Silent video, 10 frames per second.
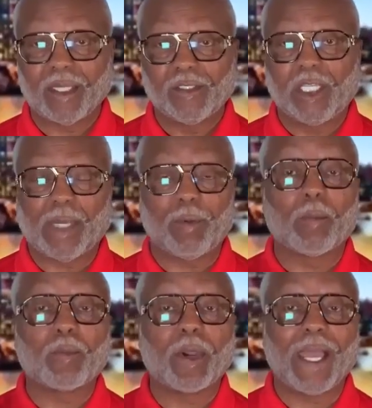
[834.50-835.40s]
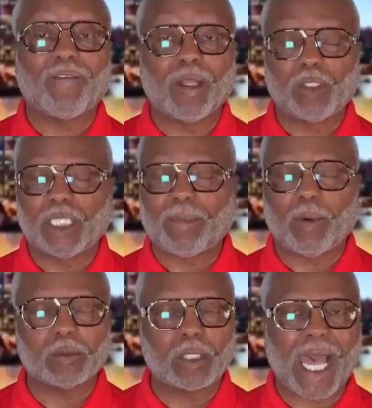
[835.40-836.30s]
She kept on praying for him. She kept
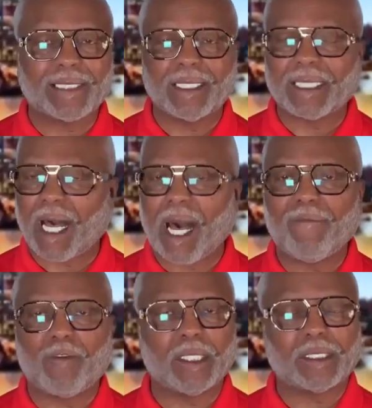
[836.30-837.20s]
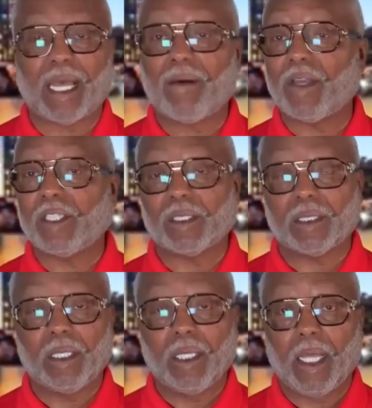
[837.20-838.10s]
on asking God for his
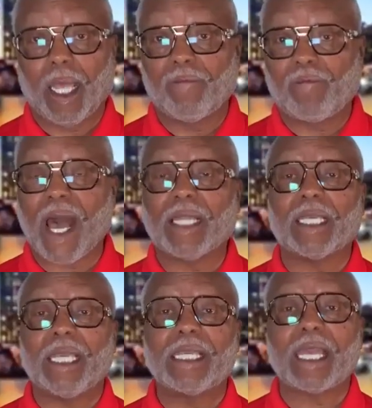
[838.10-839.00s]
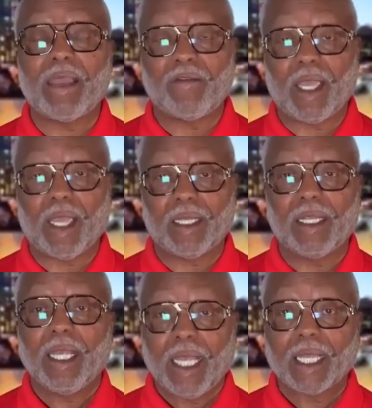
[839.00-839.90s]
salvation. And finally, he gave in
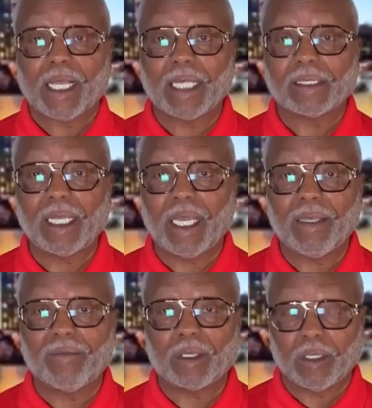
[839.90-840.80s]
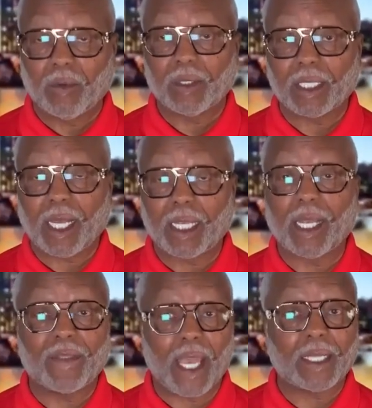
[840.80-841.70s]
and got saved. Glory to God.
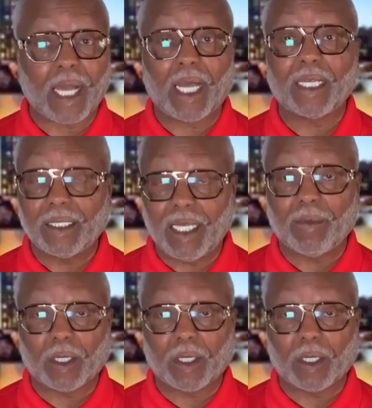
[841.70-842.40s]
And thank God he did